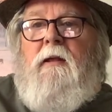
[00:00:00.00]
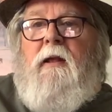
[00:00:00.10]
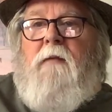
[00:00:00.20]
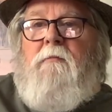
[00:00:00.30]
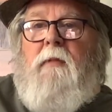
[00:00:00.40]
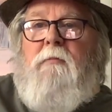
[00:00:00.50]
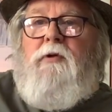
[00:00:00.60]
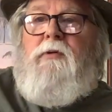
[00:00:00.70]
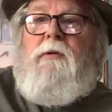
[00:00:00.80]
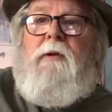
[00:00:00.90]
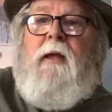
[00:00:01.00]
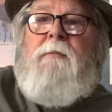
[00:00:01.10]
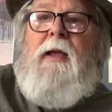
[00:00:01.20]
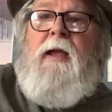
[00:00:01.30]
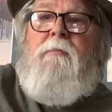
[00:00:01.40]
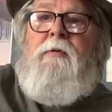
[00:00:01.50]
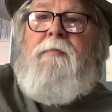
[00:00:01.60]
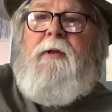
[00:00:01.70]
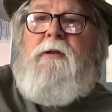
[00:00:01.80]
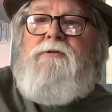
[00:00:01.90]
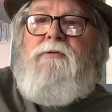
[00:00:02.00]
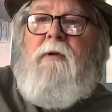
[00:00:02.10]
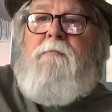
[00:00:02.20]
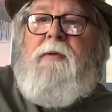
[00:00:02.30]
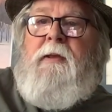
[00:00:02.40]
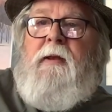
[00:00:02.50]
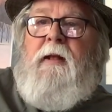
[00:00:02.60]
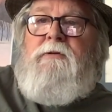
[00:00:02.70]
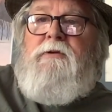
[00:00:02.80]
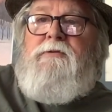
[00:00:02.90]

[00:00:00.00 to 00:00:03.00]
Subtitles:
I'm a hybrid picker, so I'm picking out 2